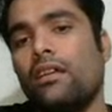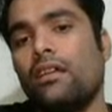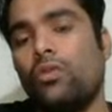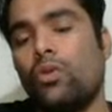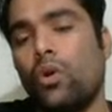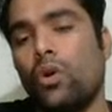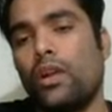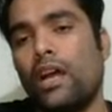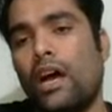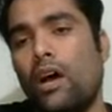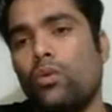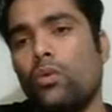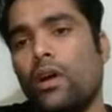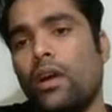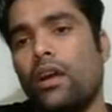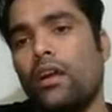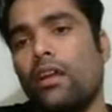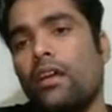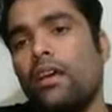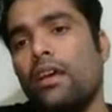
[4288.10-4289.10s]
go
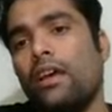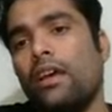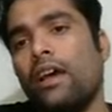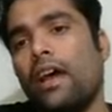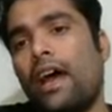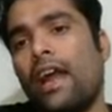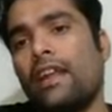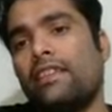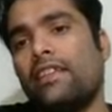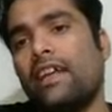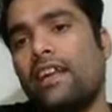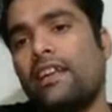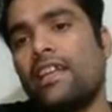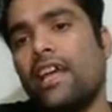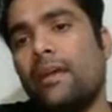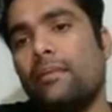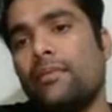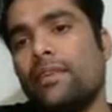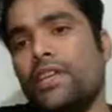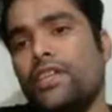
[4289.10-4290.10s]
downward. At that
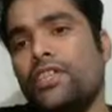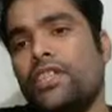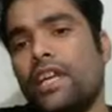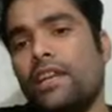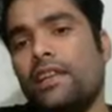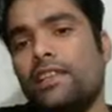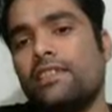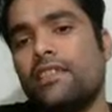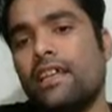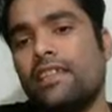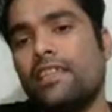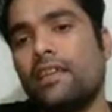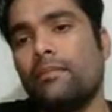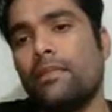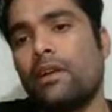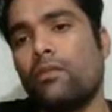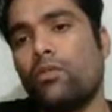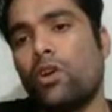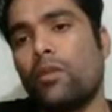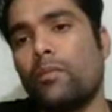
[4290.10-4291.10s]
time, tension is nothing
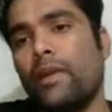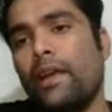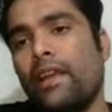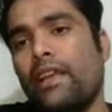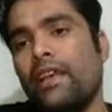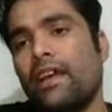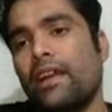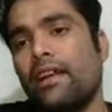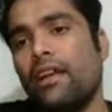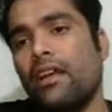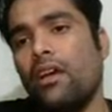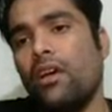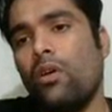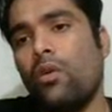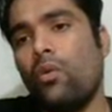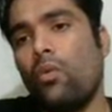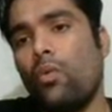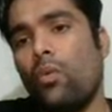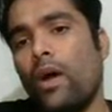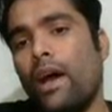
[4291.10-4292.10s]
but what, my dear?
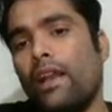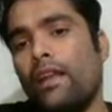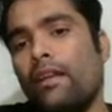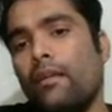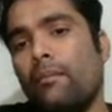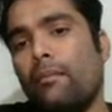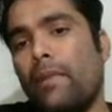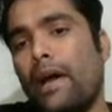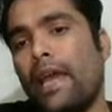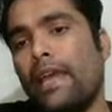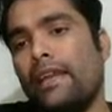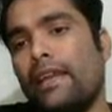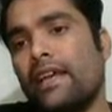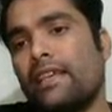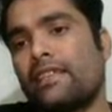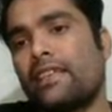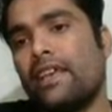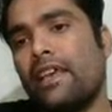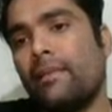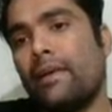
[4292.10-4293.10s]
1
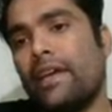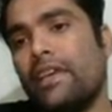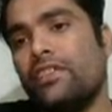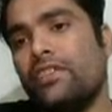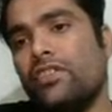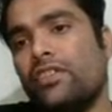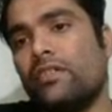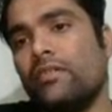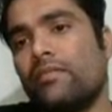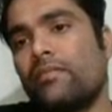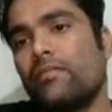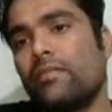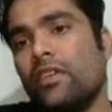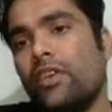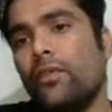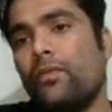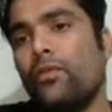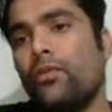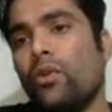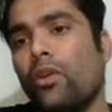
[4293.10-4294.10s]
minus A by G.
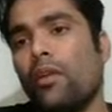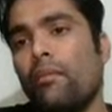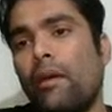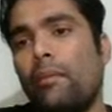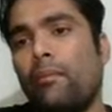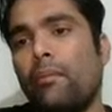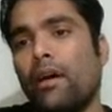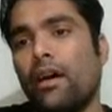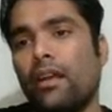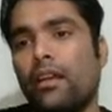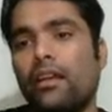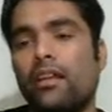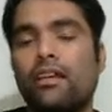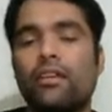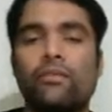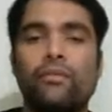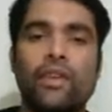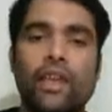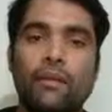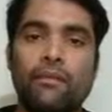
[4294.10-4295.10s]
If you remember,
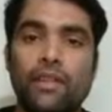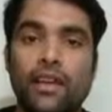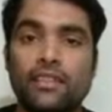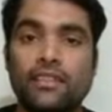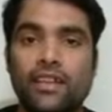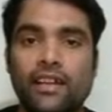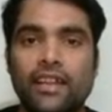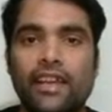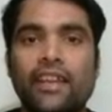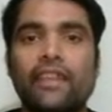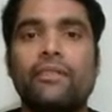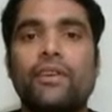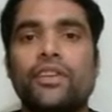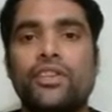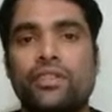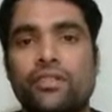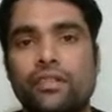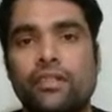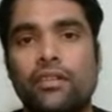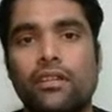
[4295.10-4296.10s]
we have done the
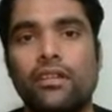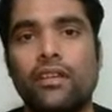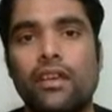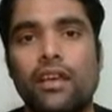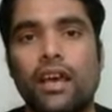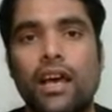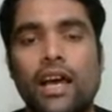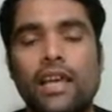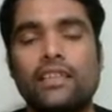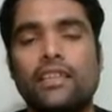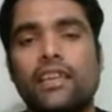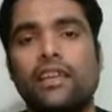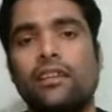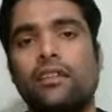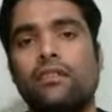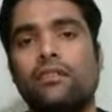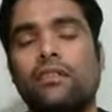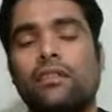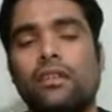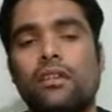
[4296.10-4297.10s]
derivation. I
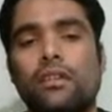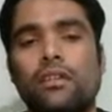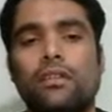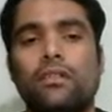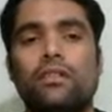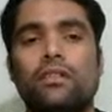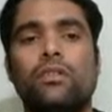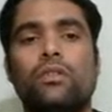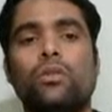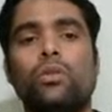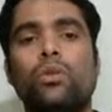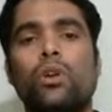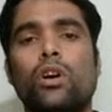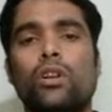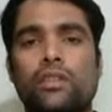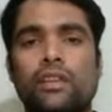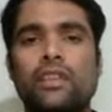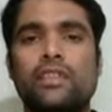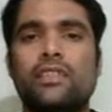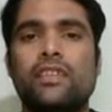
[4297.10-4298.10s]
think 2 or
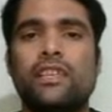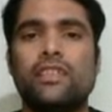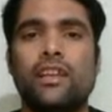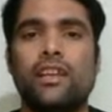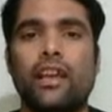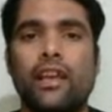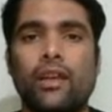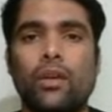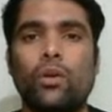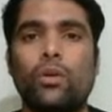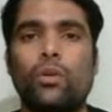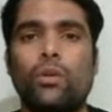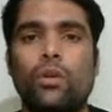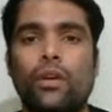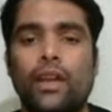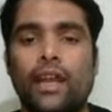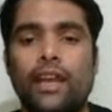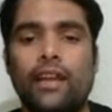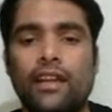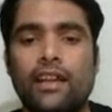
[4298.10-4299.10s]
3 sessions ago.
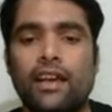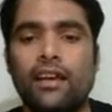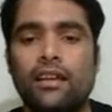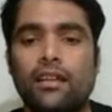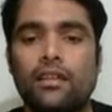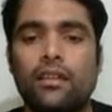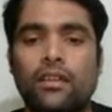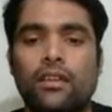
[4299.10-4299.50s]
Right now?